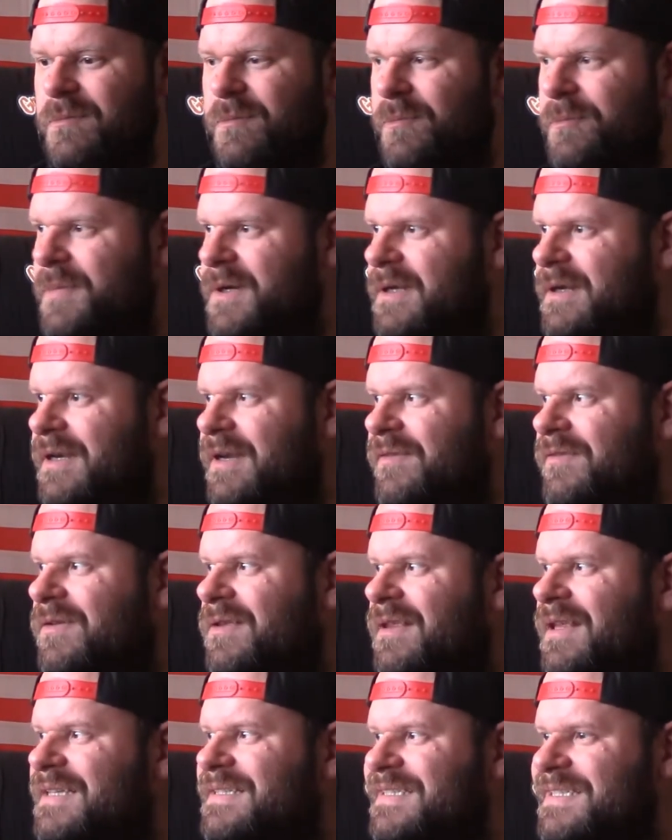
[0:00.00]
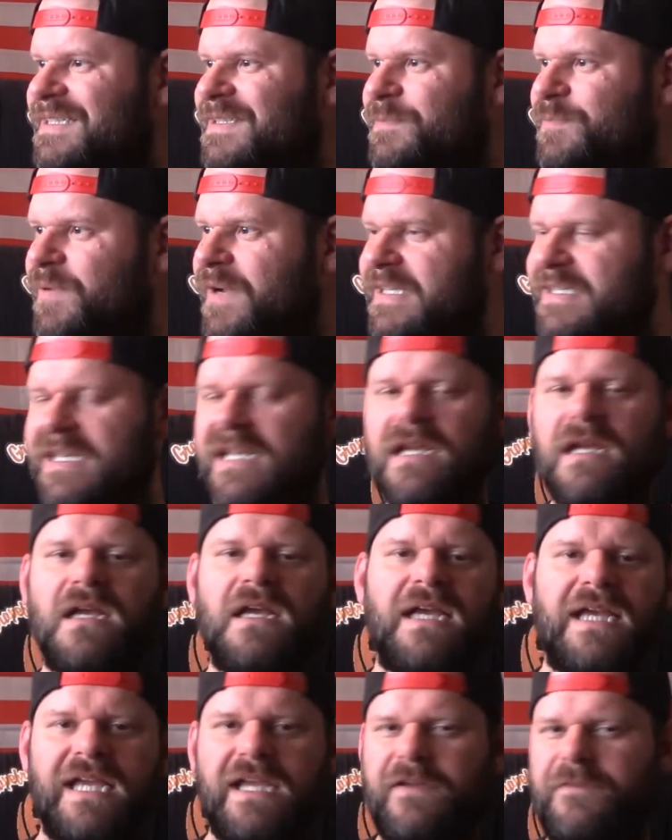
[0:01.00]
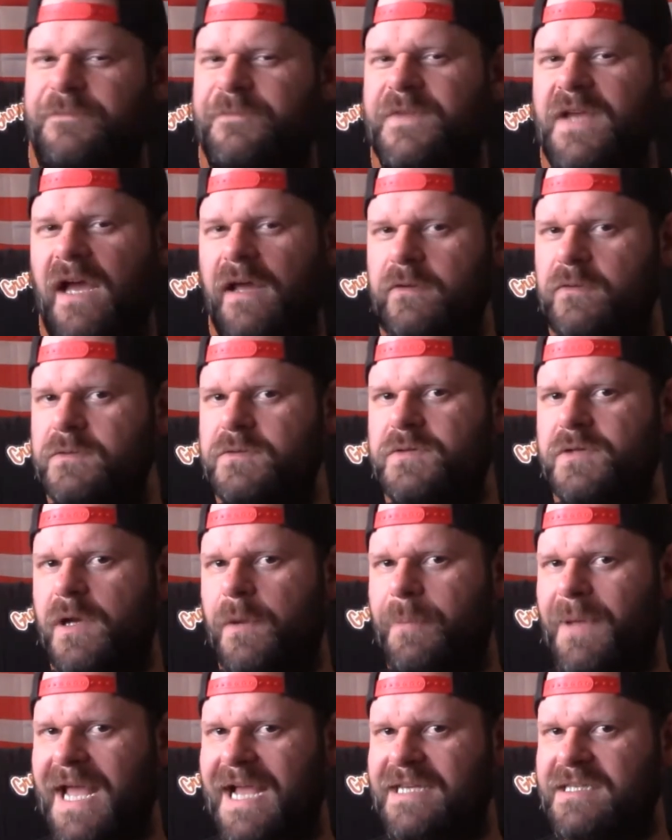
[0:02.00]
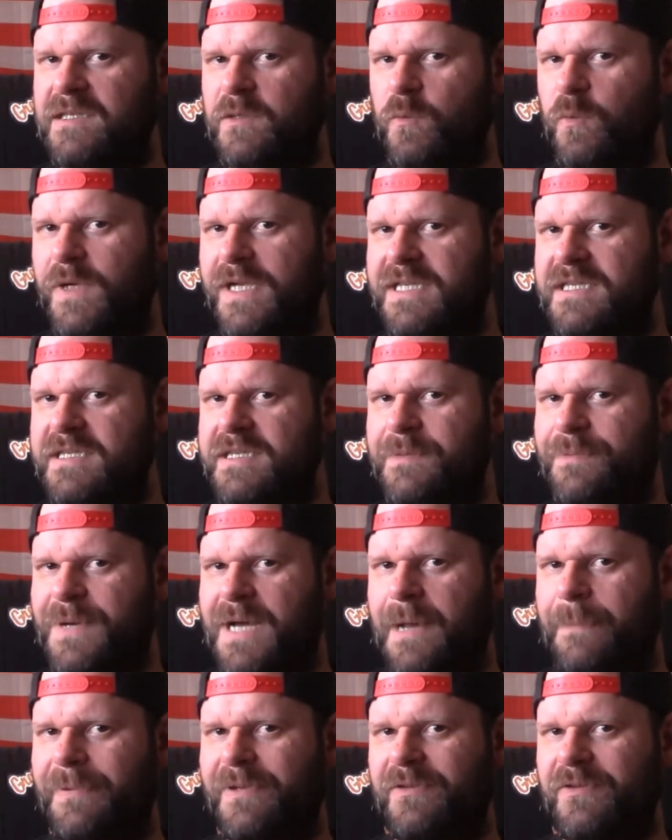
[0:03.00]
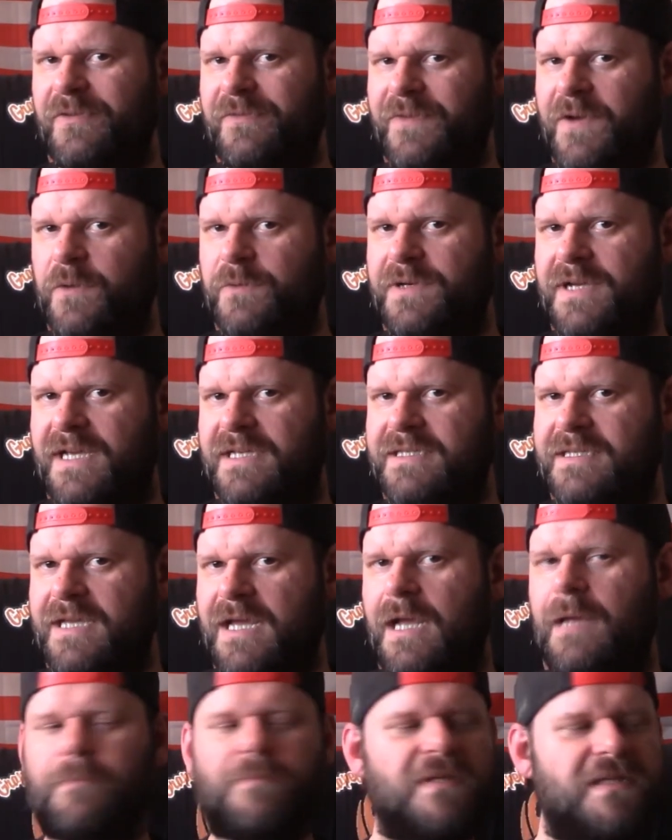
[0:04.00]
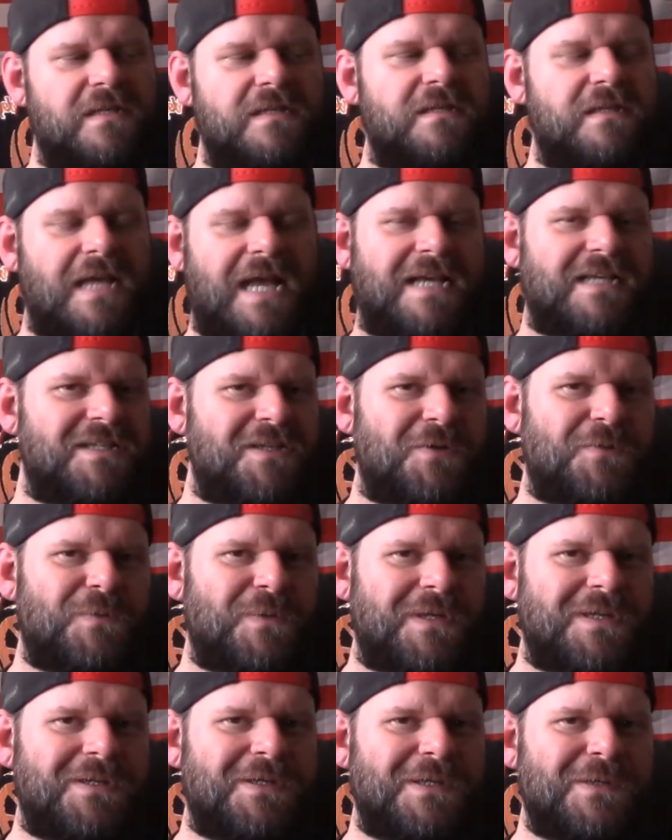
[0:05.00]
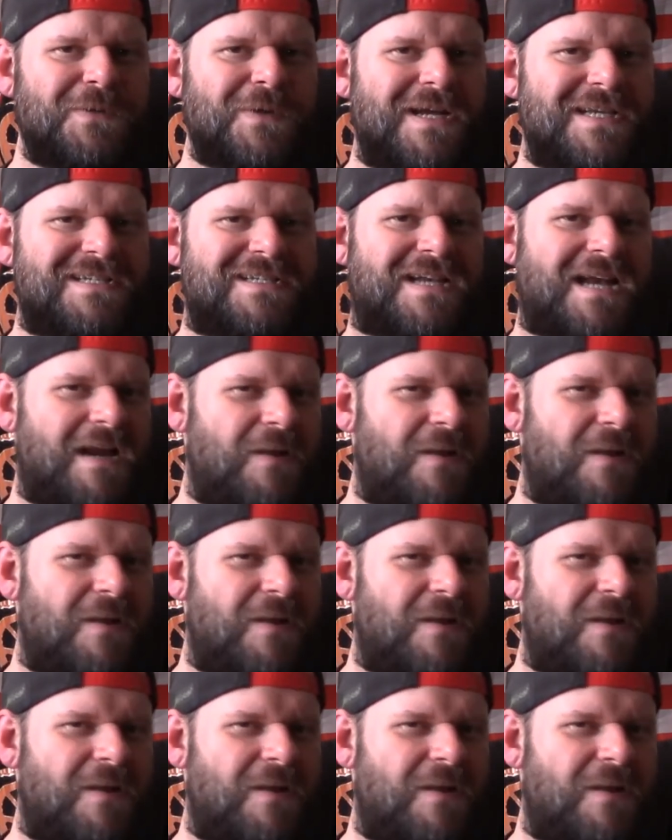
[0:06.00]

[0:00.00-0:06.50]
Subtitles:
But nevertheless, he's the president. If Donald Trump actually wins the popular vote next time, this is actually a really good question. I